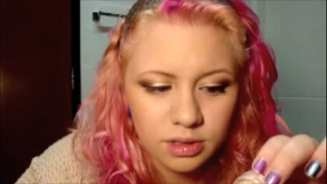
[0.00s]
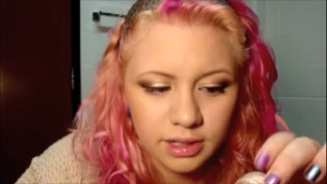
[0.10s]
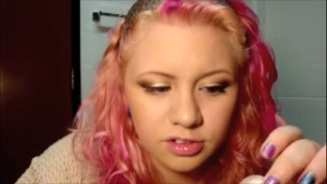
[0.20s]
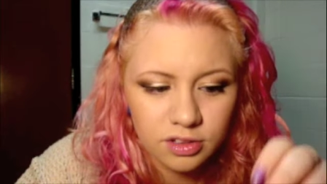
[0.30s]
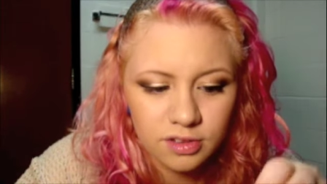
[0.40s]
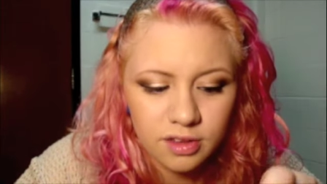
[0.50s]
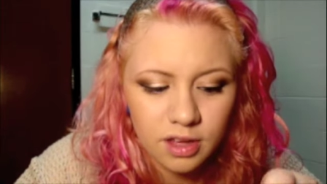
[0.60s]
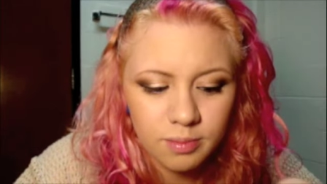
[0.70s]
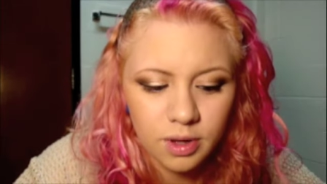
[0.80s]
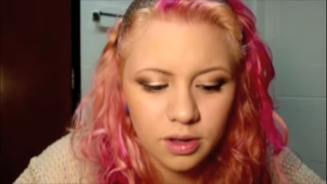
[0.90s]
collection this
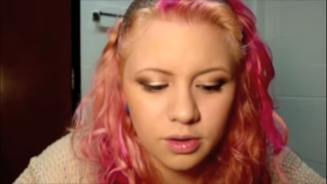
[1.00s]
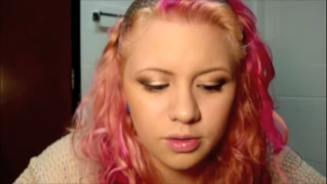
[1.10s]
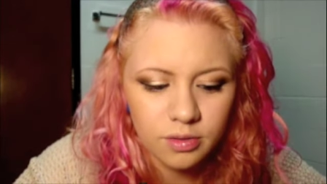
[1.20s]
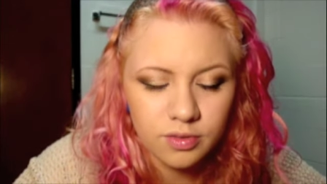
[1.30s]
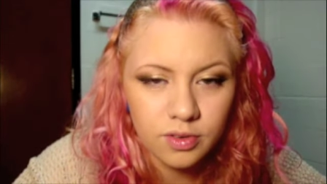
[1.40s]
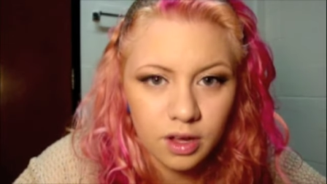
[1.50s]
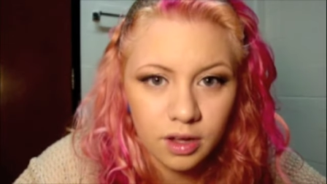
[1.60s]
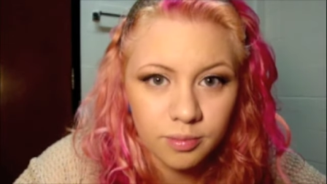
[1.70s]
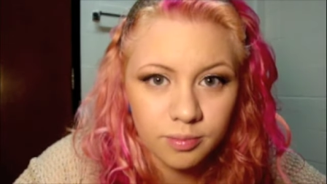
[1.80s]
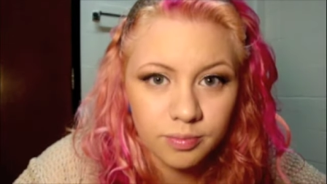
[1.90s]
came out of,
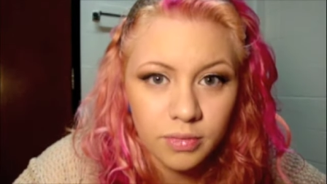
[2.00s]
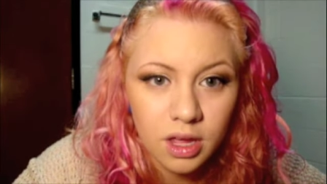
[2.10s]
um,